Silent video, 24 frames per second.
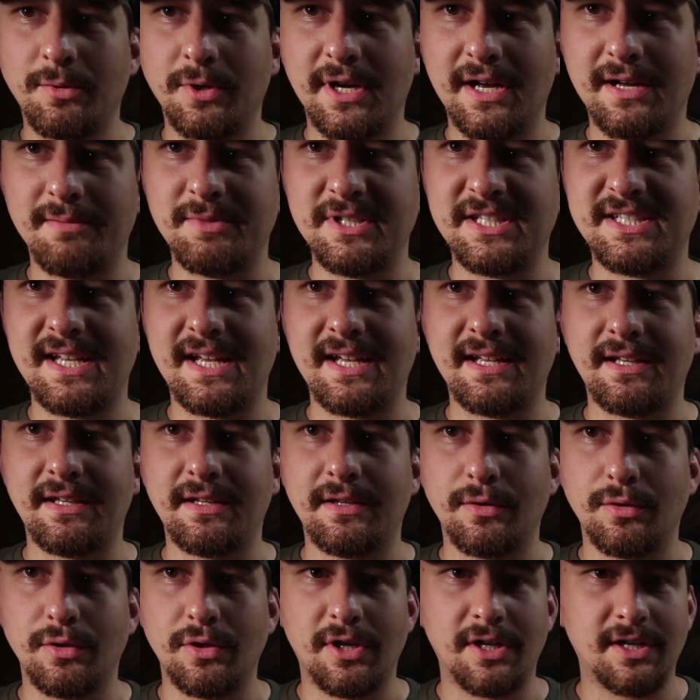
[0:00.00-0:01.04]
we're going to be taking
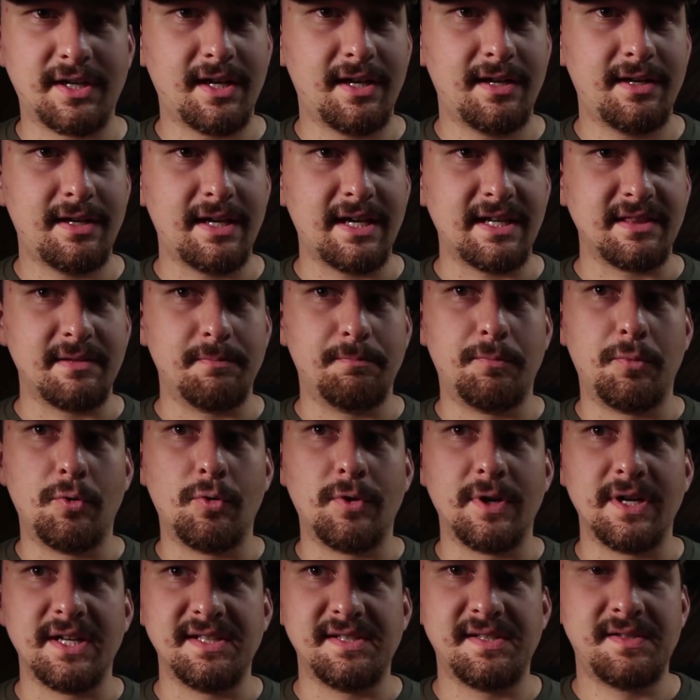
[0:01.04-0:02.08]
a look at the
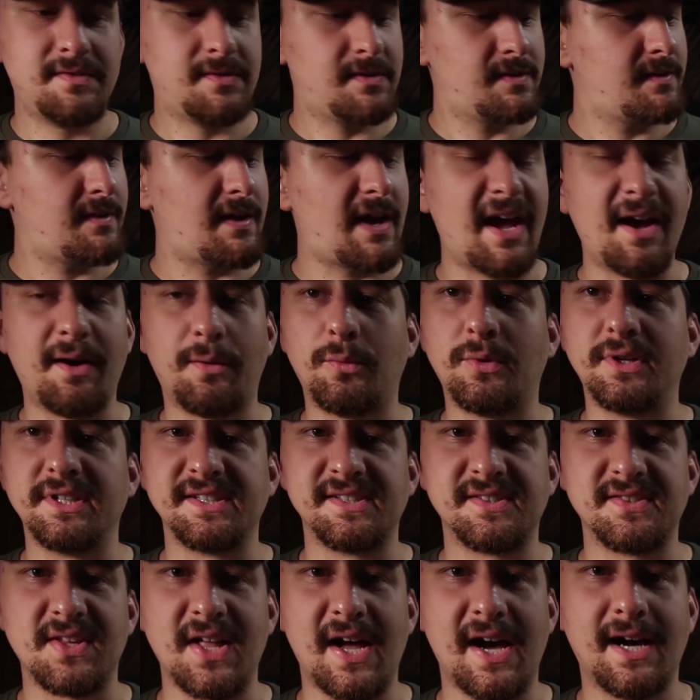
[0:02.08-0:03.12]
Boyds @1
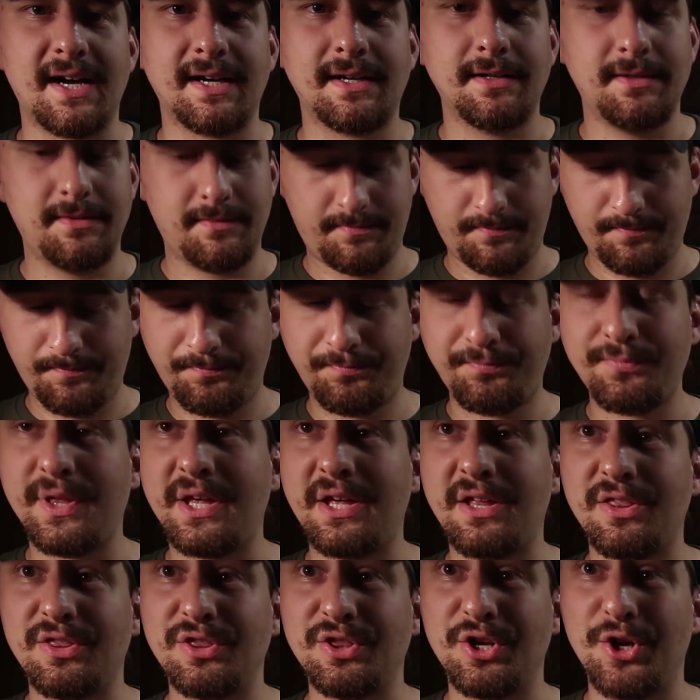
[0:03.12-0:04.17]
stock,
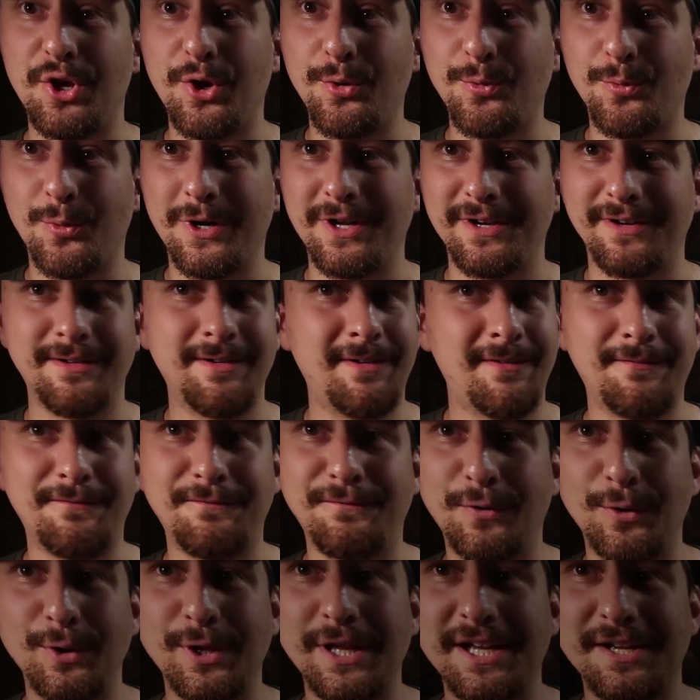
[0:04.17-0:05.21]
the new one,
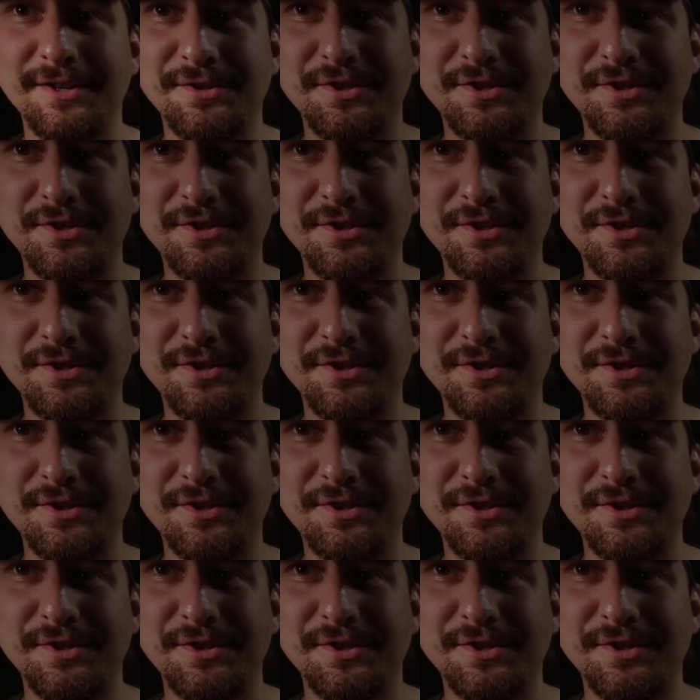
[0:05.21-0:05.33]
fully